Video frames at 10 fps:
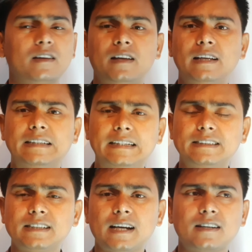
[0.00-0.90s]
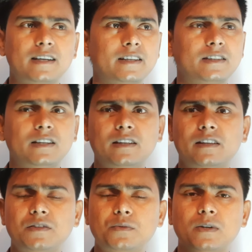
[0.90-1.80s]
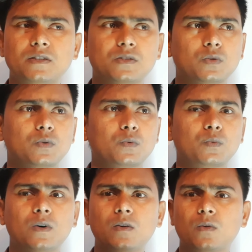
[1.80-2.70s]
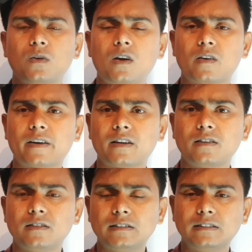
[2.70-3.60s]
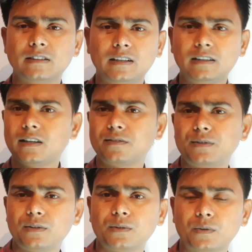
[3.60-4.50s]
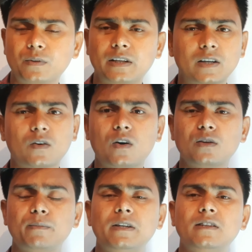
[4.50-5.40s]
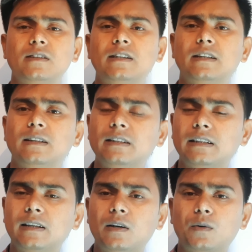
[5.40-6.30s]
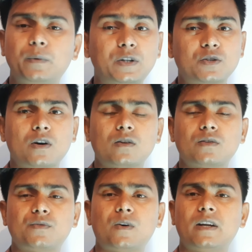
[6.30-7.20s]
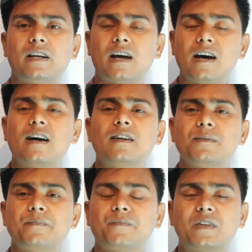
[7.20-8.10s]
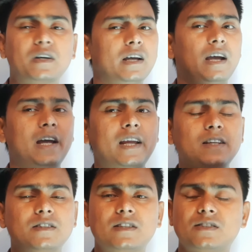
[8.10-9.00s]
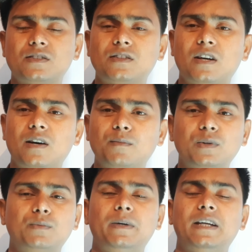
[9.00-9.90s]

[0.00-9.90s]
Exactly, I think it was 1 o'clock in the afternoon. He called me. We talked for an hour and just both we